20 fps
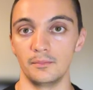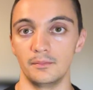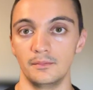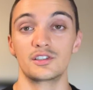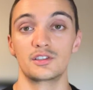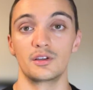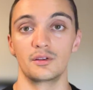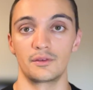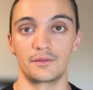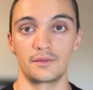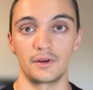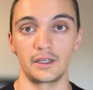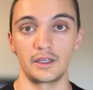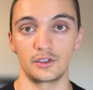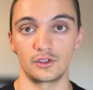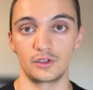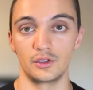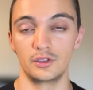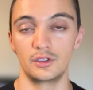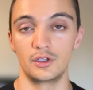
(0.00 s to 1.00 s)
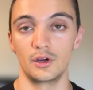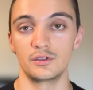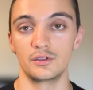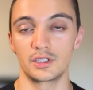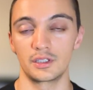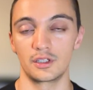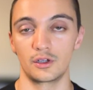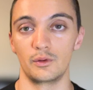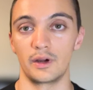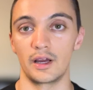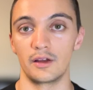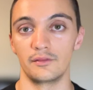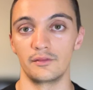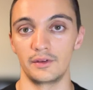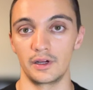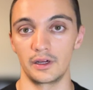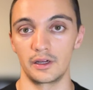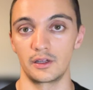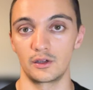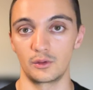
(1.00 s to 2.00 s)
So the fight could go to the ground
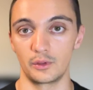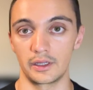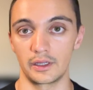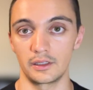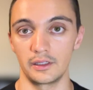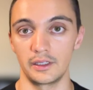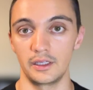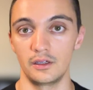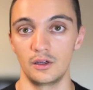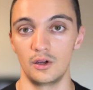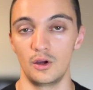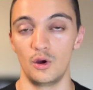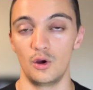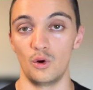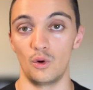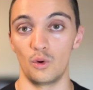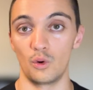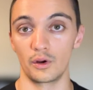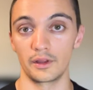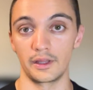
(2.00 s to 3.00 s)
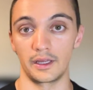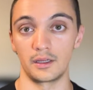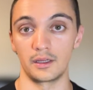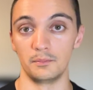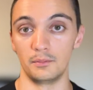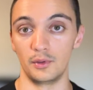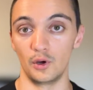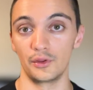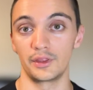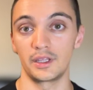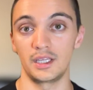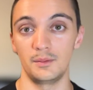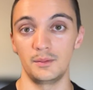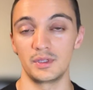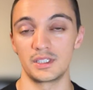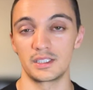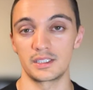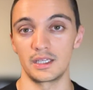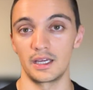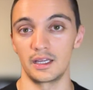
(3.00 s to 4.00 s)
very quickly or they could both keep
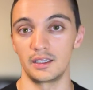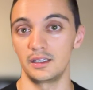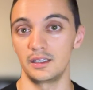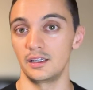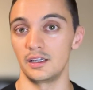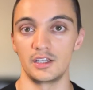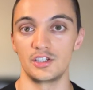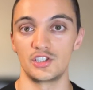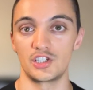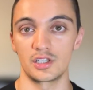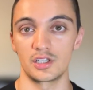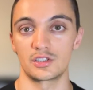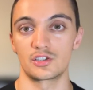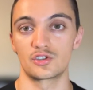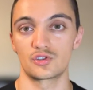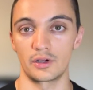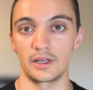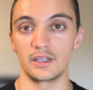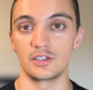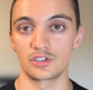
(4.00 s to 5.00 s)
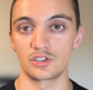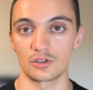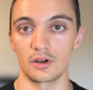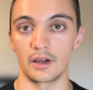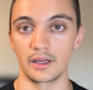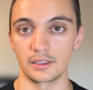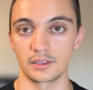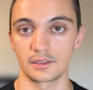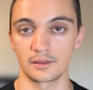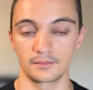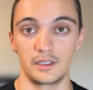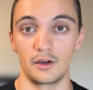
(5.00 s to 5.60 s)
it standing and just trade strikes.